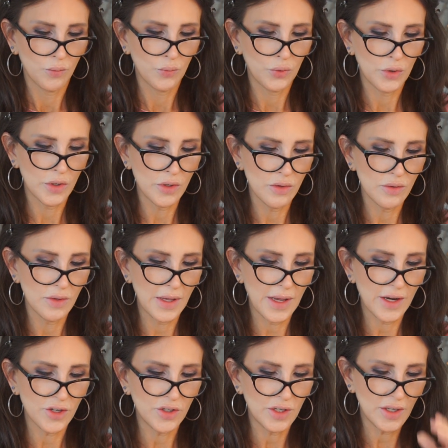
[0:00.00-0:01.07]
Pro
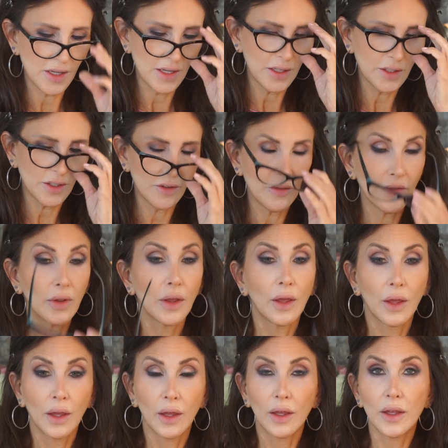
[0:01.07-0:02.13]
Lash Adhesive
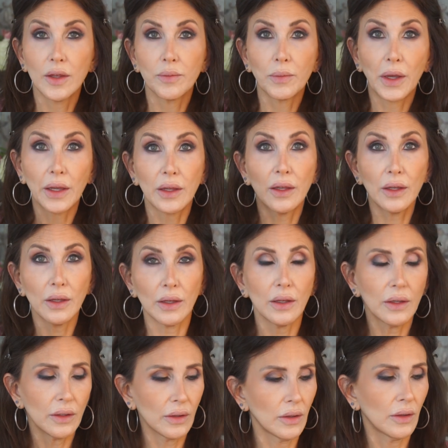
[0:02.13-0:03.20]
in my
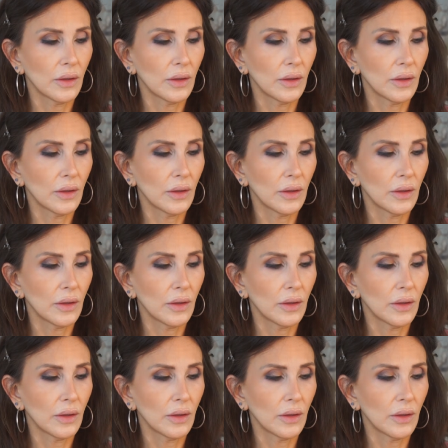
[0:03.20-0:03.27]
kit.